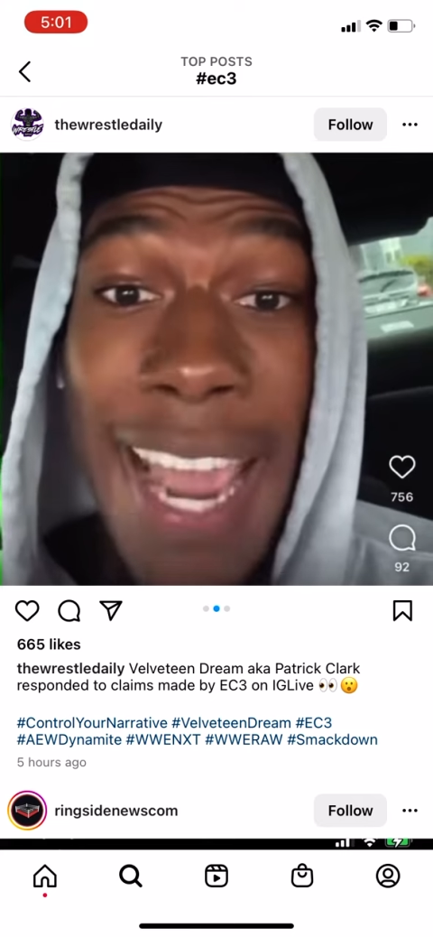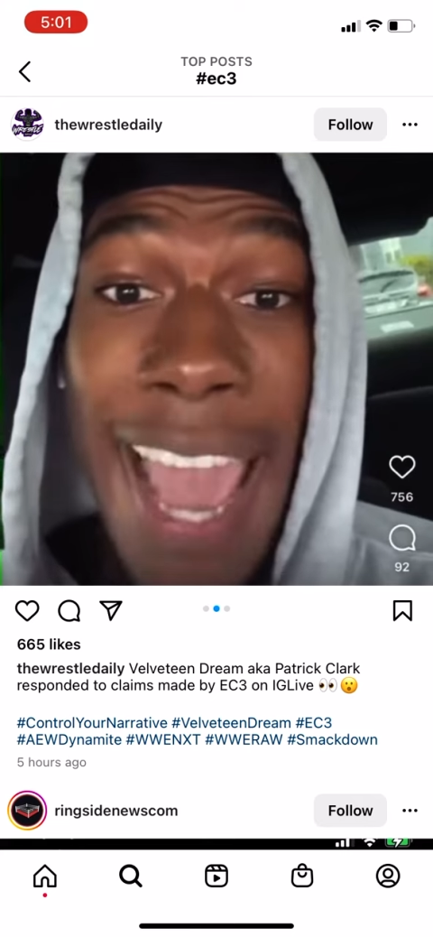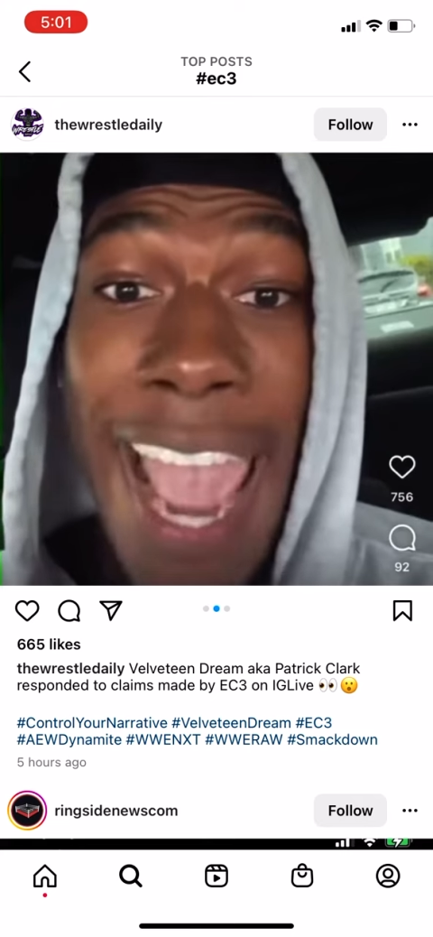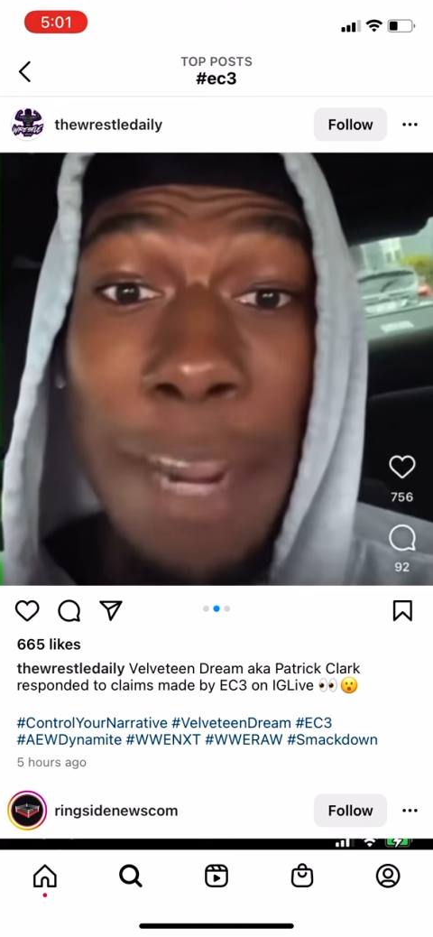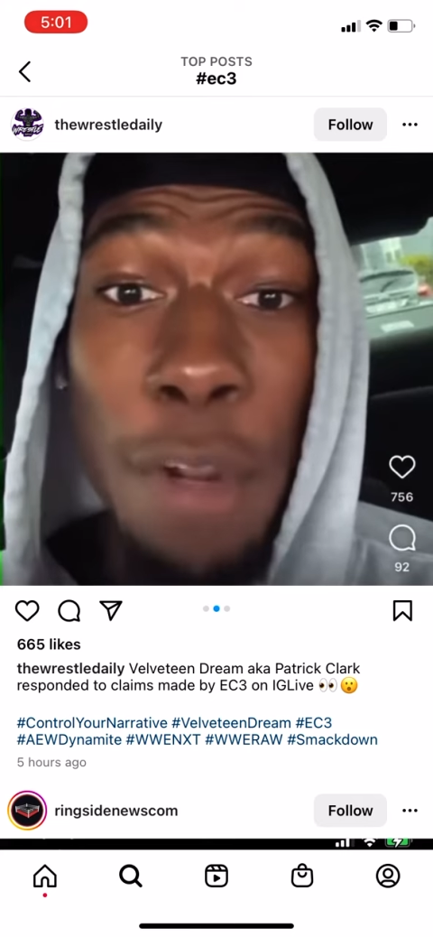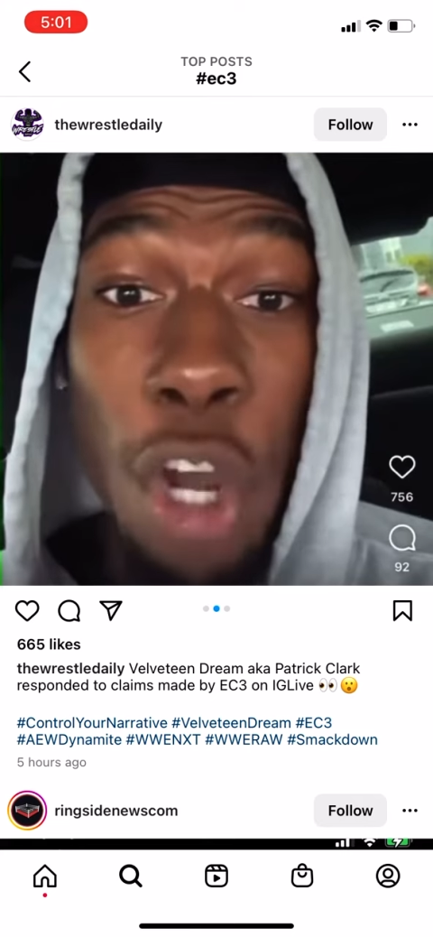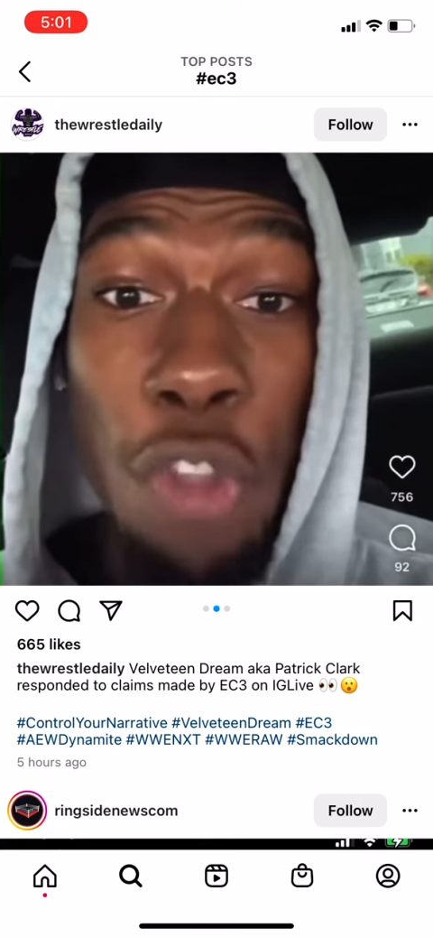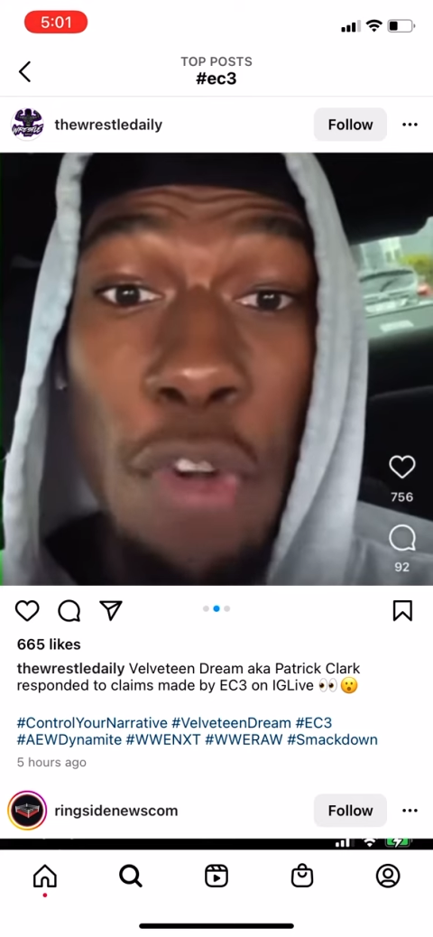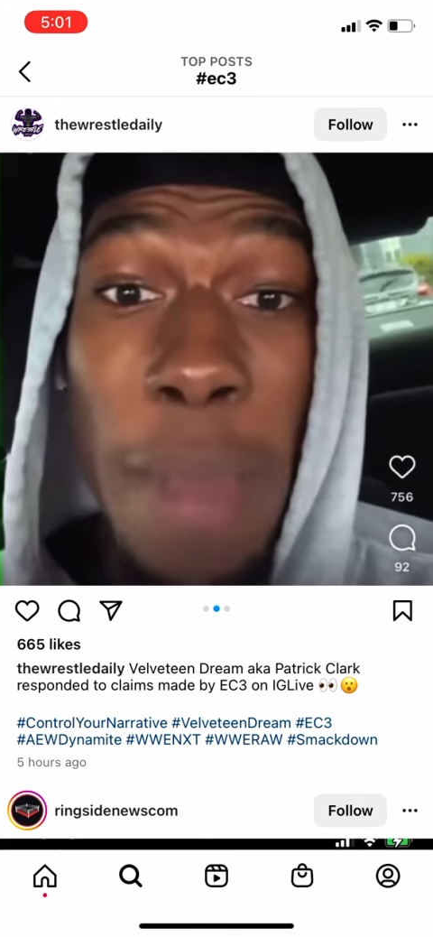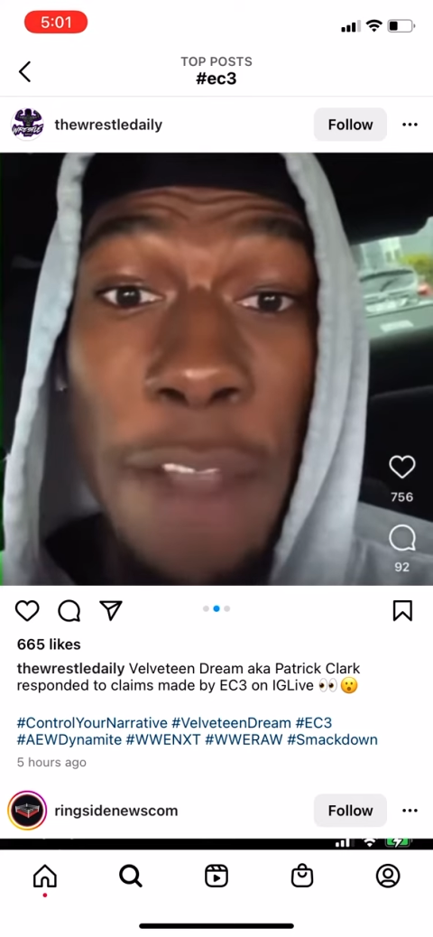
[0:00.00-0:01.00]
and had him go
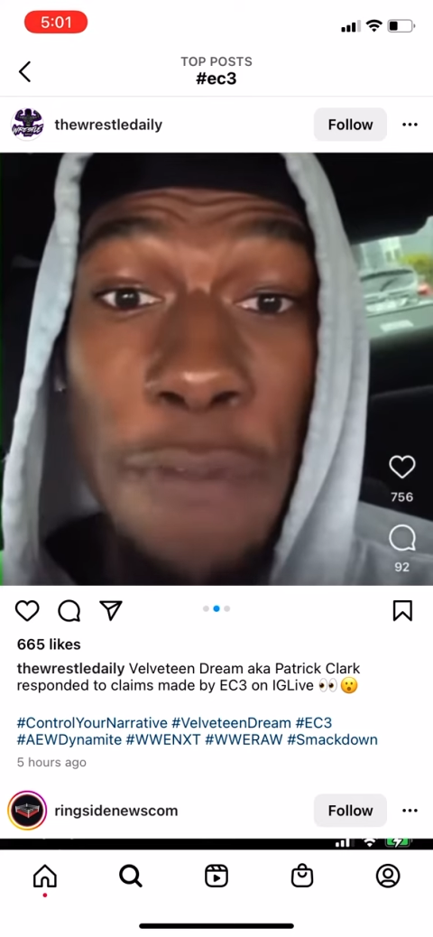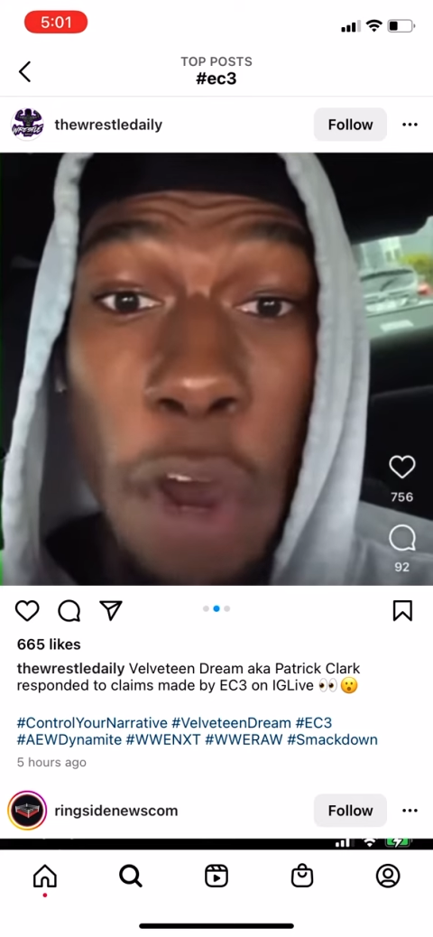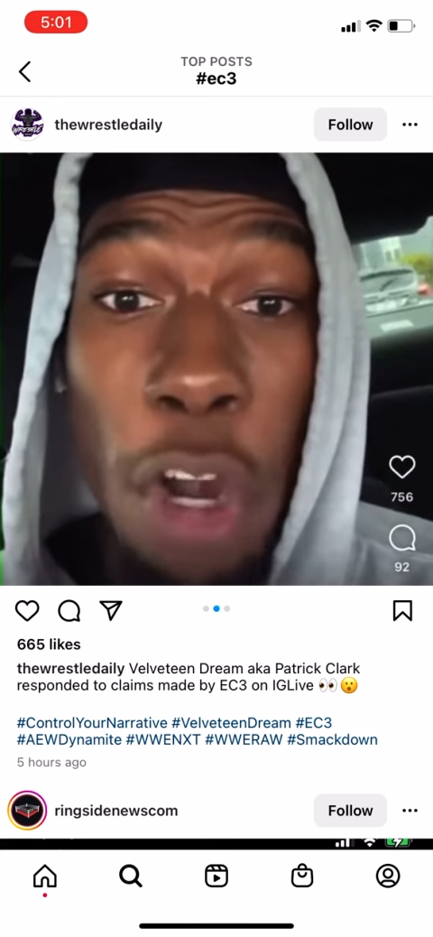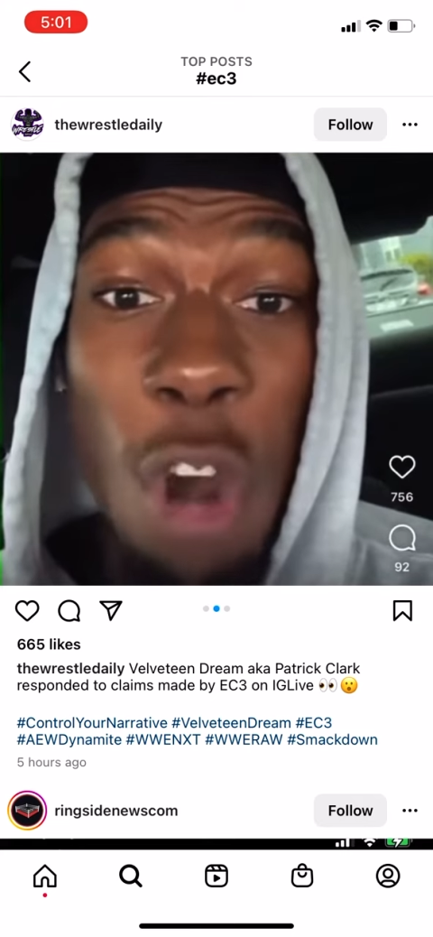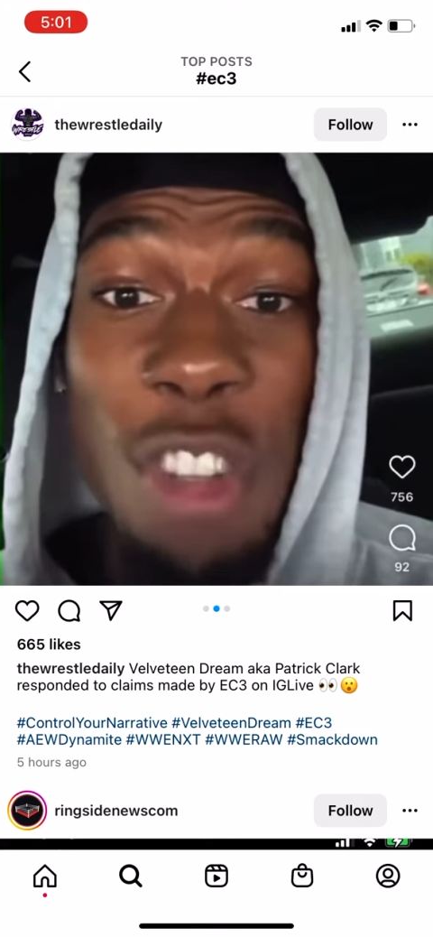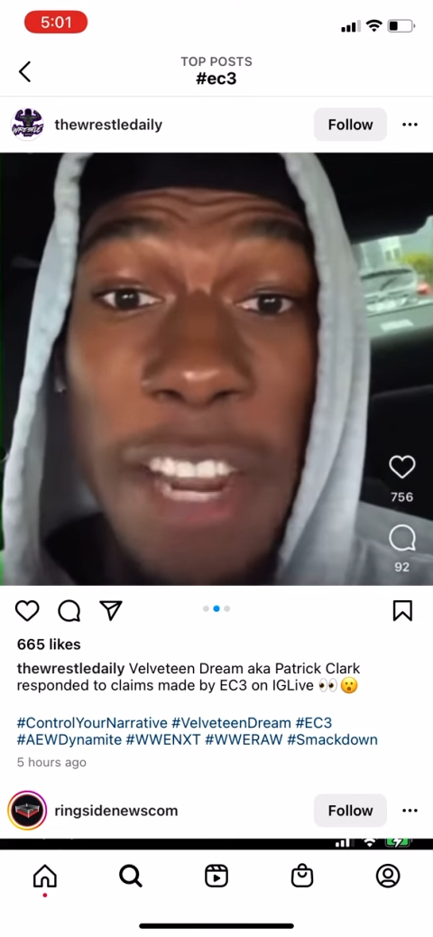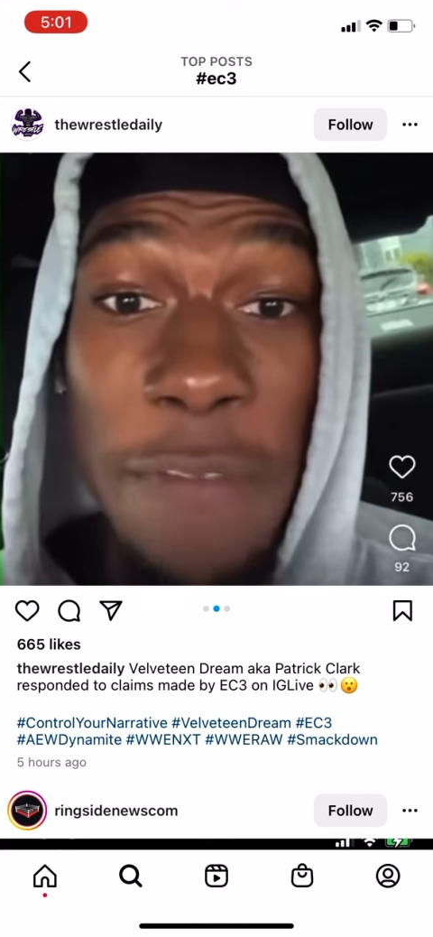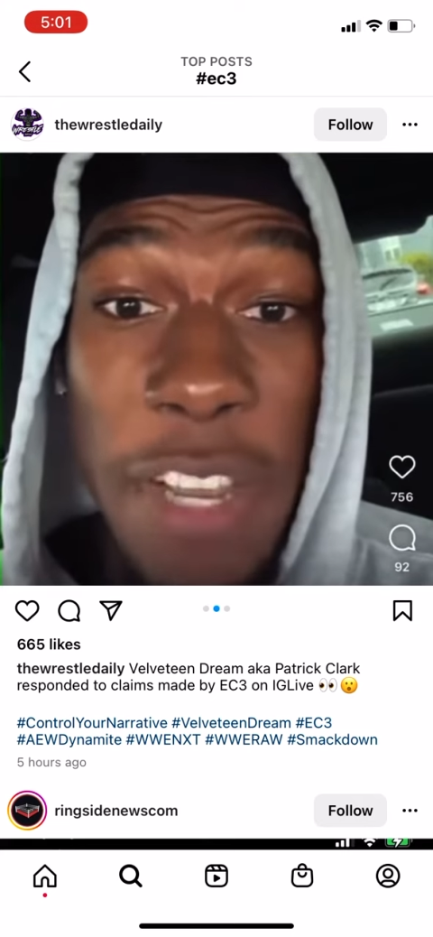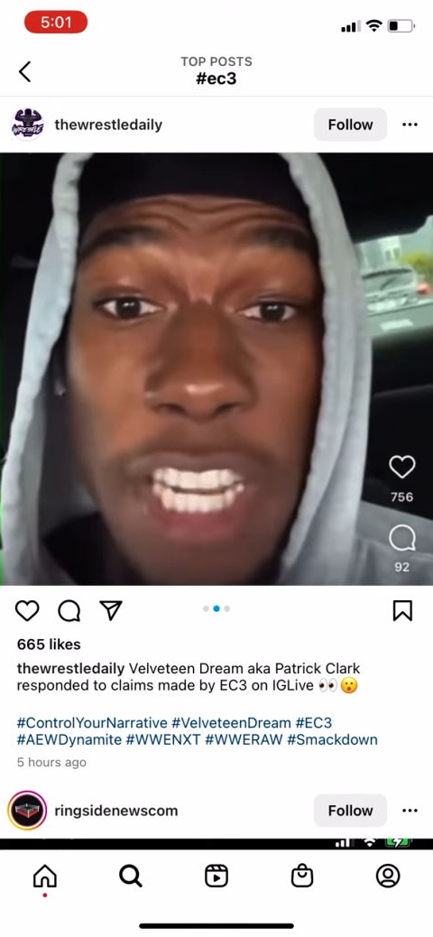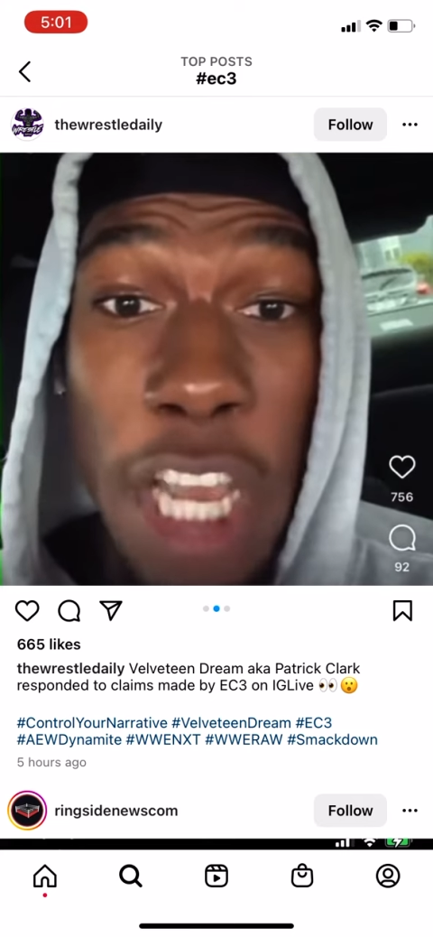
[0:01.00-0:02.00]
through my photos and
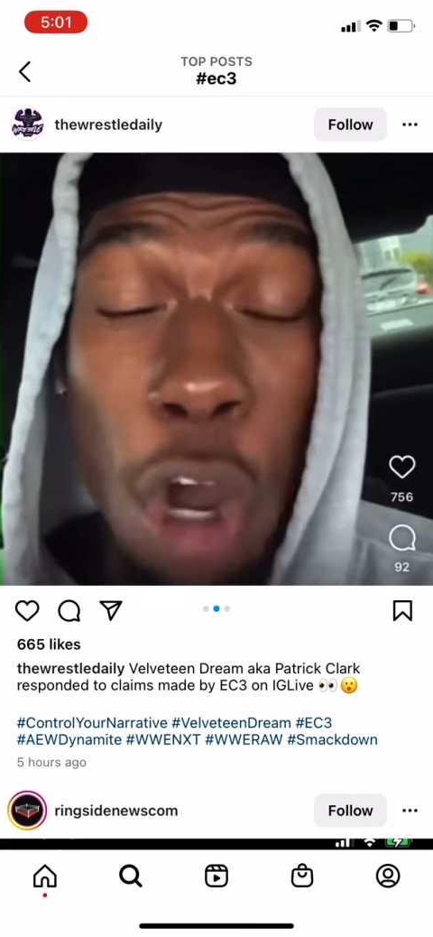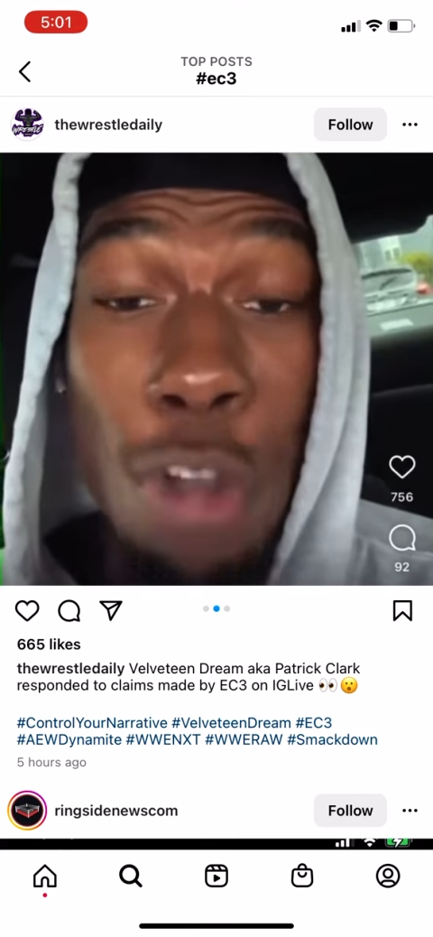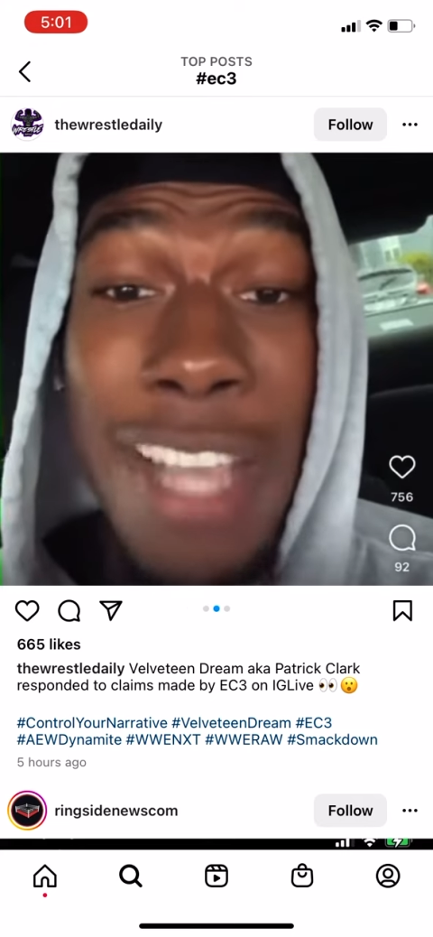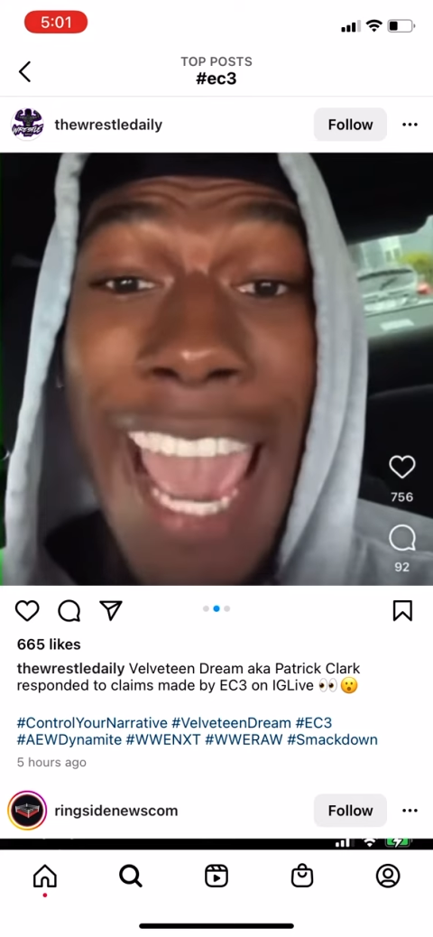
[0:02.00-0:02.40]
videos